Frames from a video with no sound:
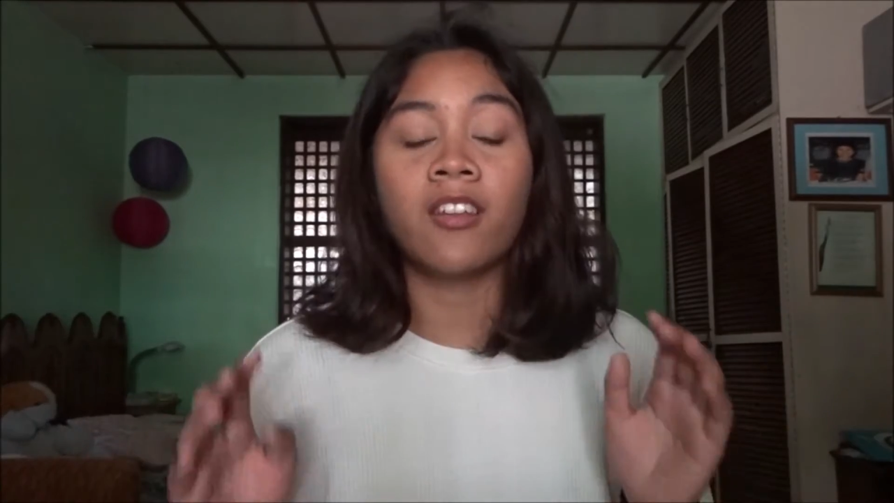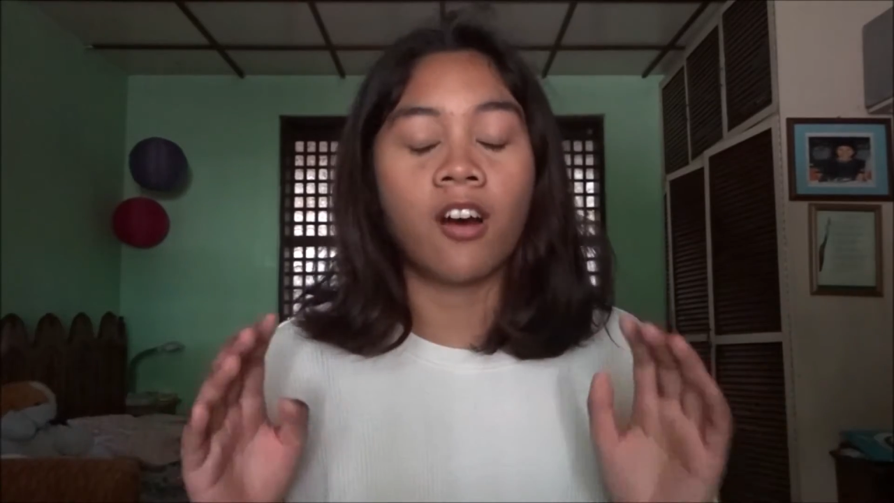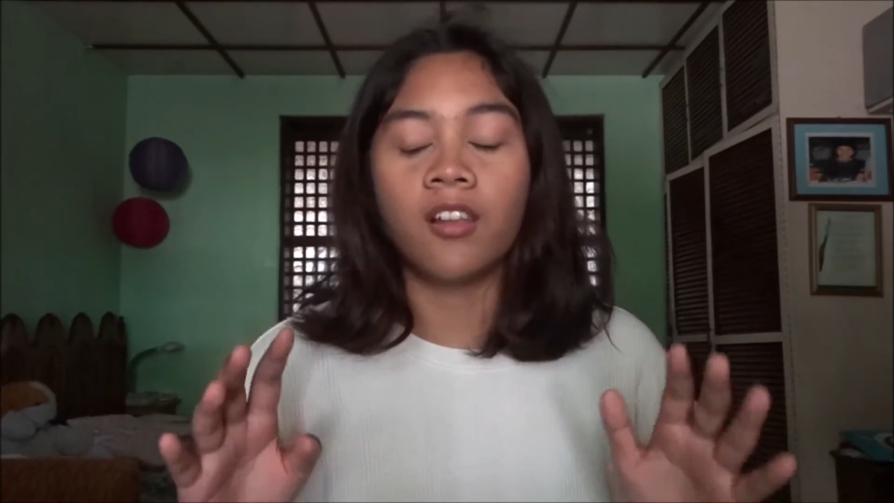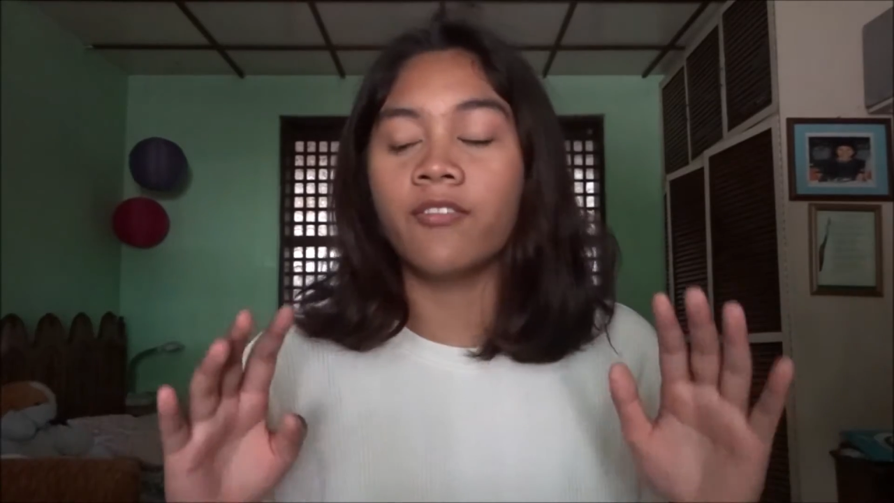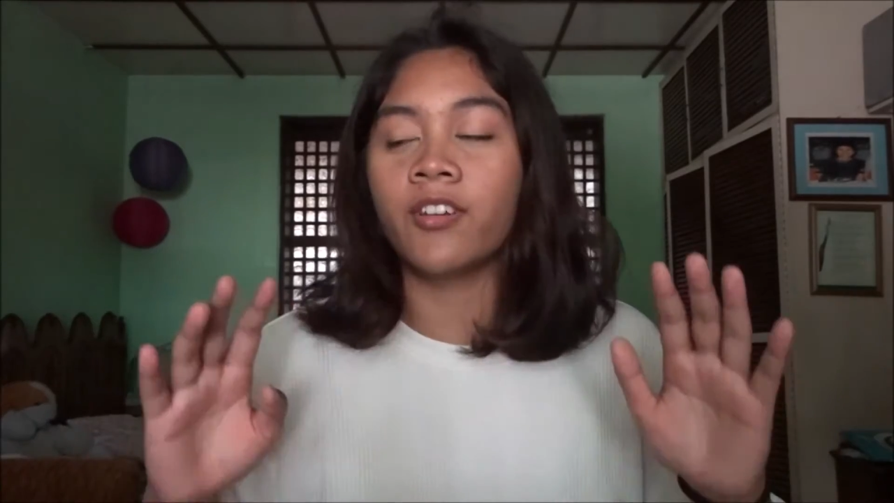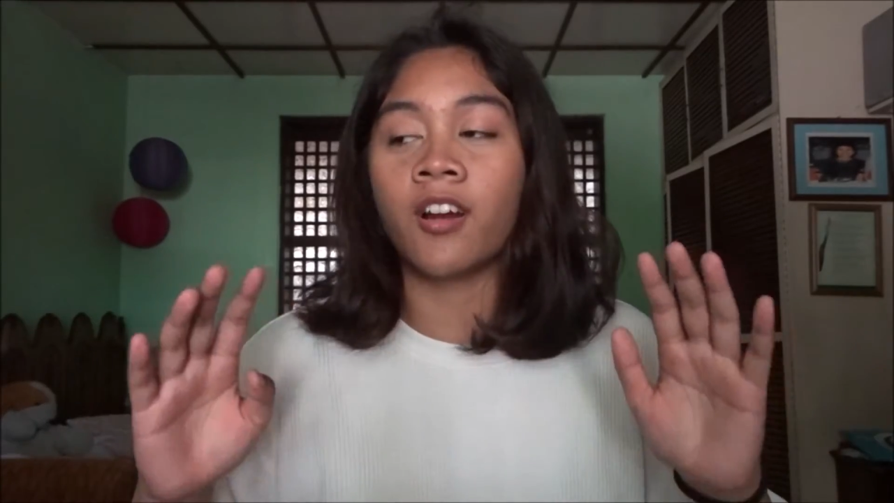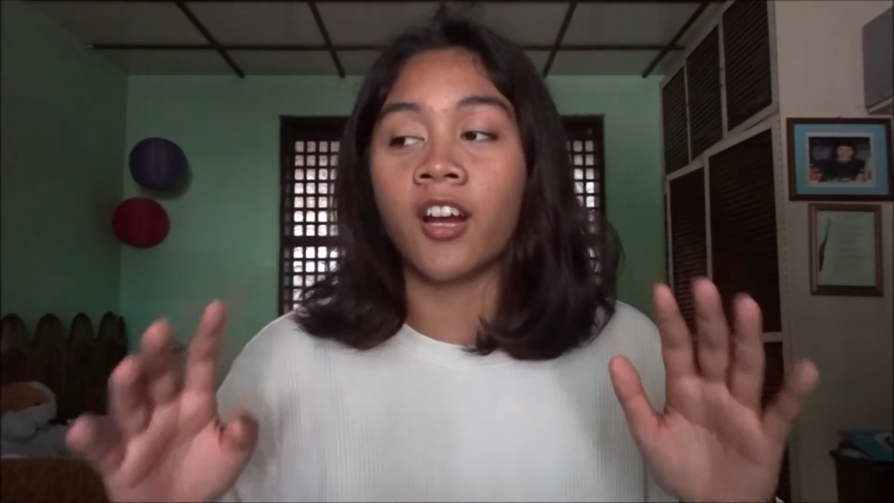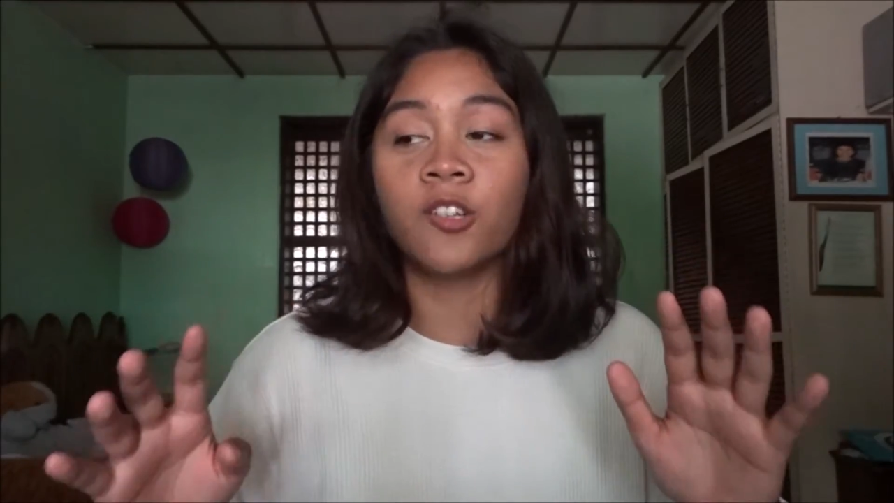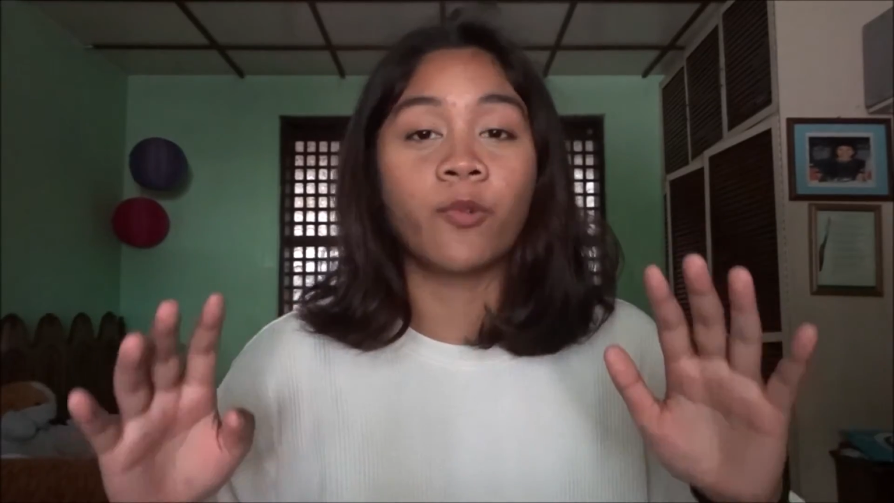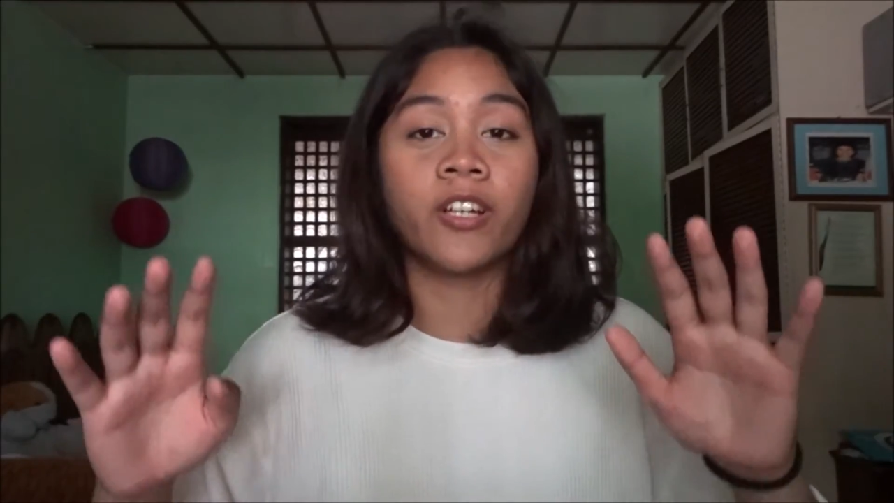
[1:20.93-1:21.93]
and all of their
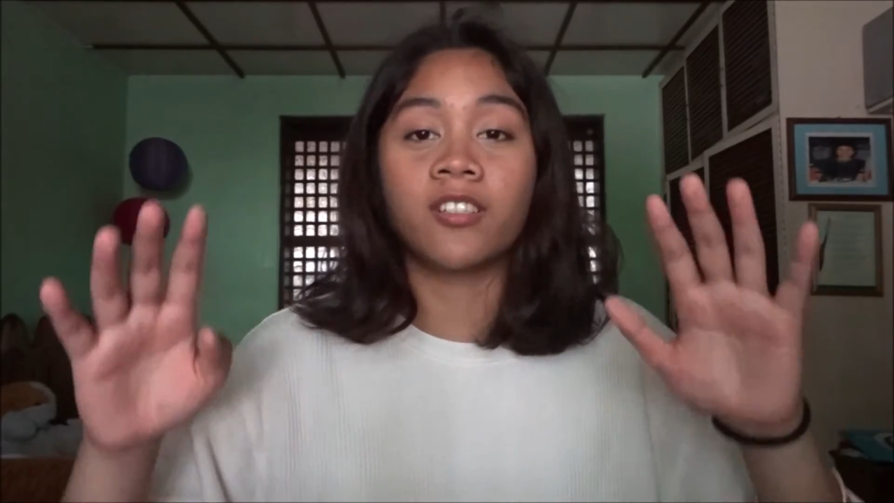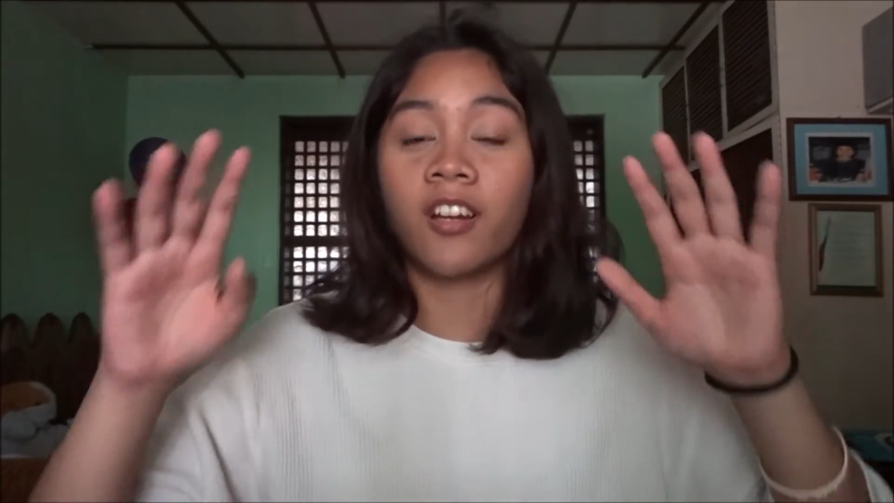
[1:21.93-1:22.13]
artworks